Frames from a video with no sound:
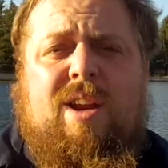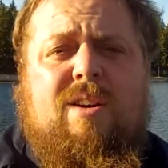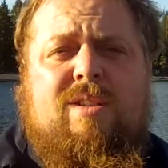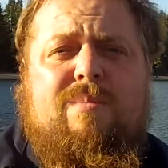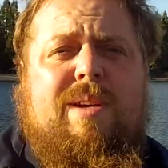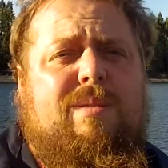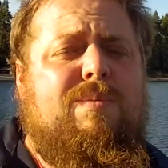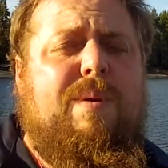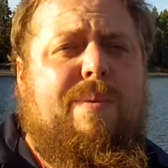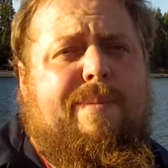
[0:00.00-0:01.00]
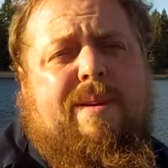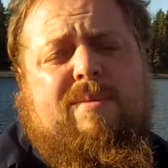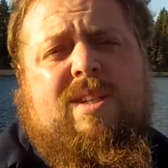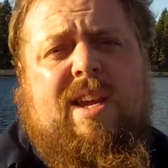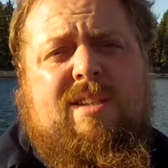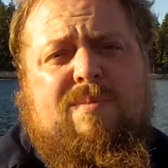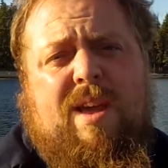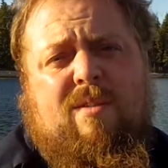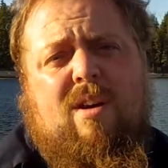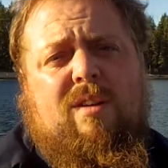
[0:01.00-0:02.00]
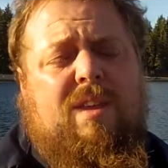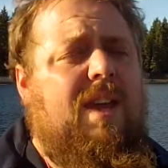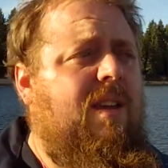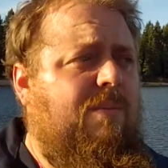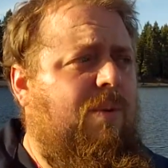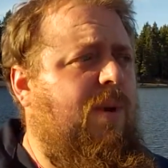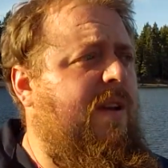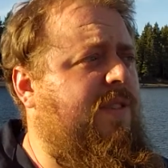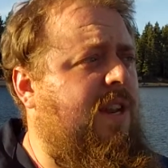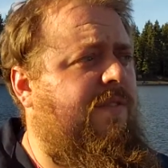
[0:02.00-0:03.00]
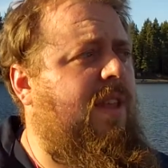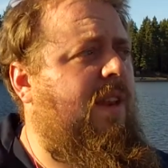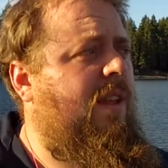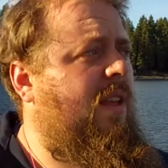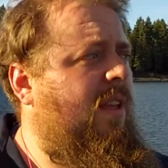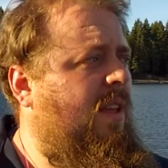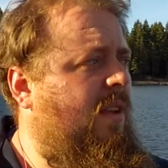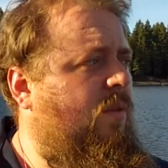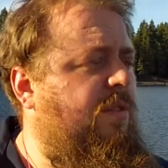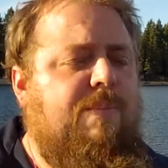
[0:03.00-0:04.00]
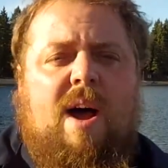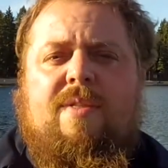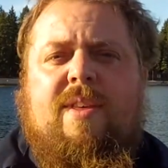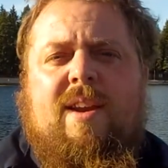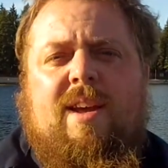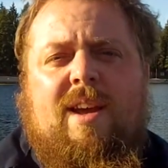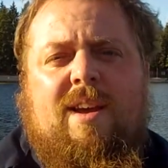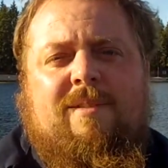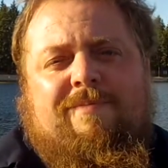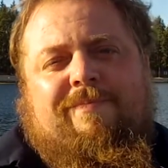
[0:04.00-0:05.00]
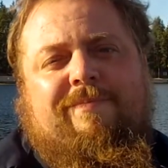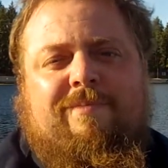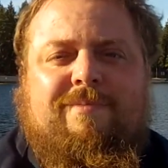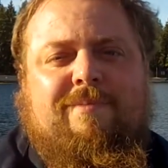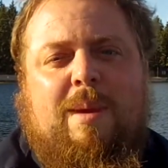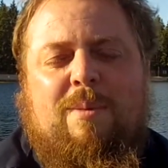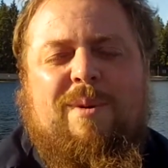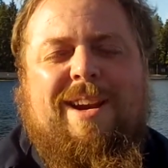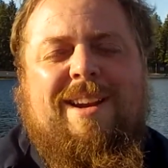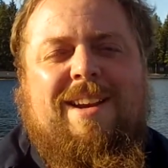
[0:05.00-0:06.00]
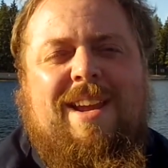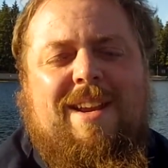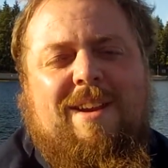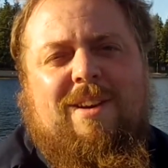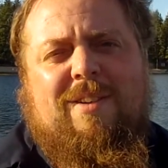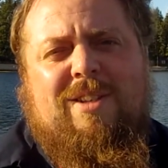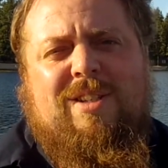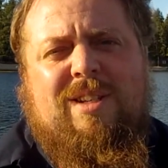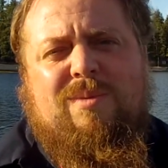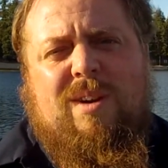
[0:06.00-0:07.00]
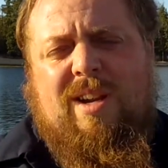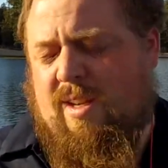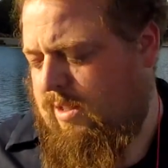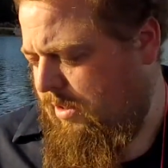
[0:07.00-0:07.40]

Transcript: Sometimes people make mistakes and buy the wrong thing. I mean, we have stuff that we've bought that maybe we didn't need. It just is what it is.